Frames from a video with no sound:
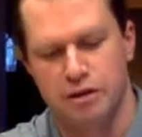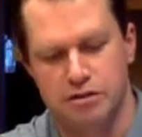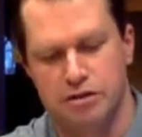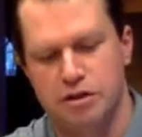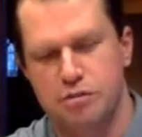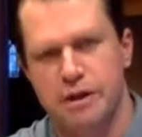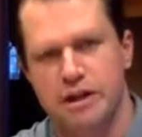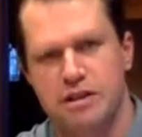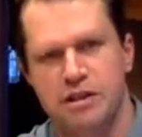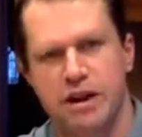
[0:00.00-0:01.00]
So this
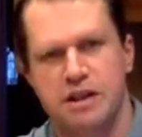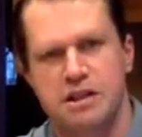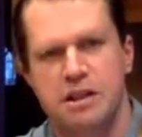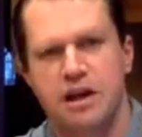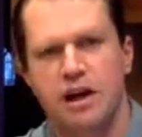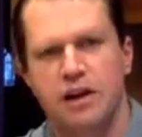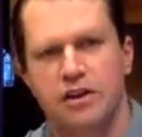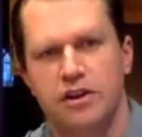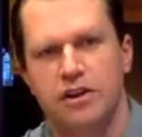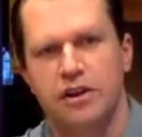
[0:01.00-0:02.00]
makes a nice
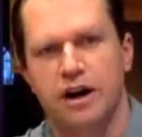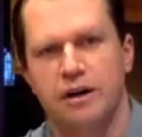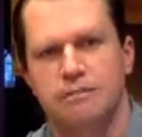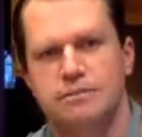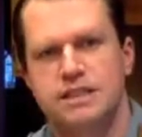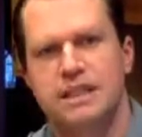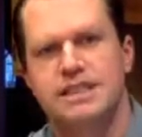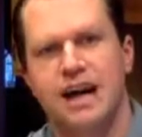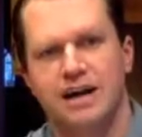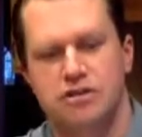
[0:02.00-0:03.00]
little
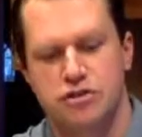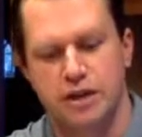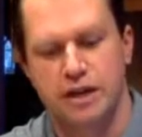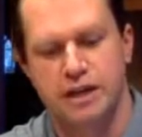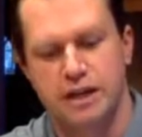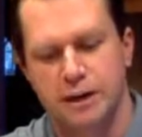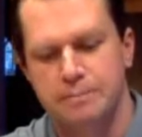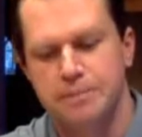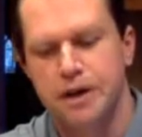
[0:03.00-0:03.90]
detox drink here.